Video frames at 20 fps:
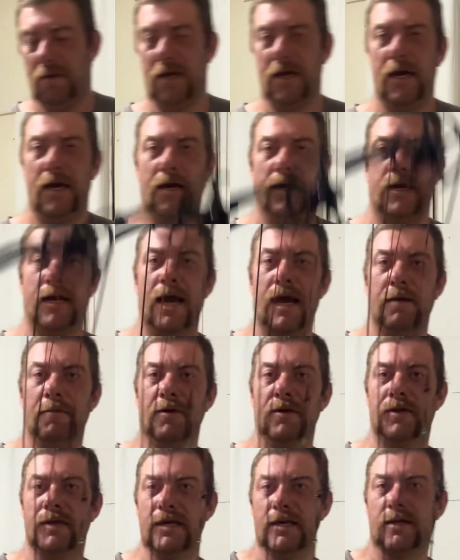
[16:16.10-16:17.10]
yeah, it came
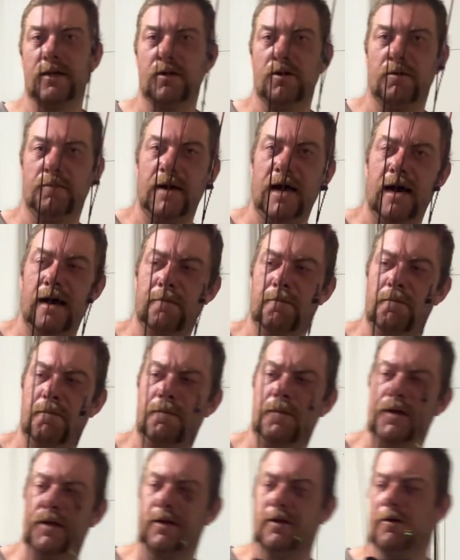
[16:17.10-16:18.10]
with this little bad
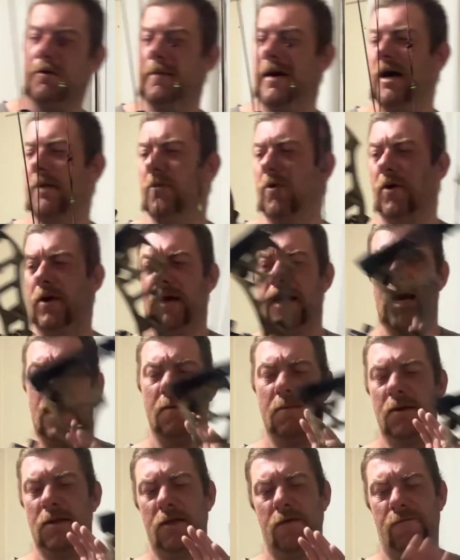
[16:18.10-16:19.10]
boy. Came
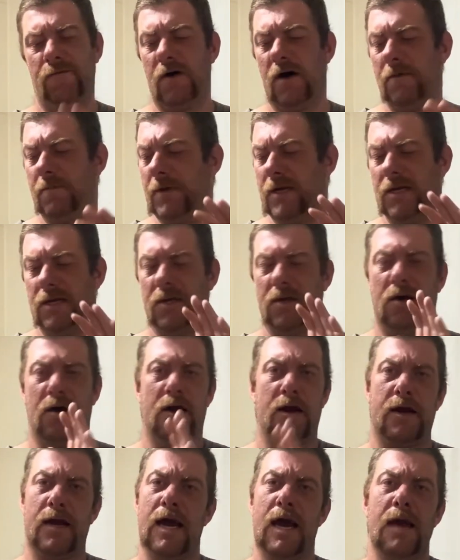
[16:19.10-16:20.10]
with the 5-pin sight.
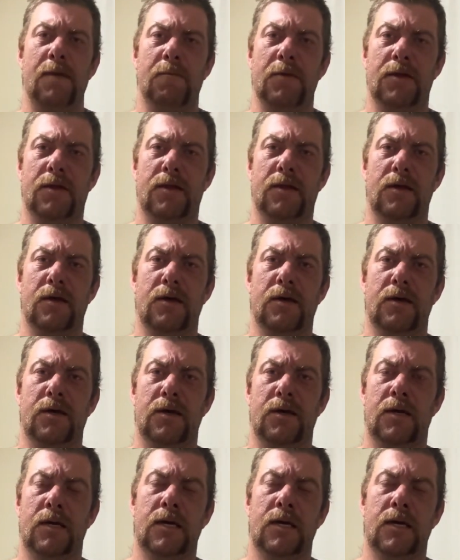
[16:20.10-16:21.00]
It came with the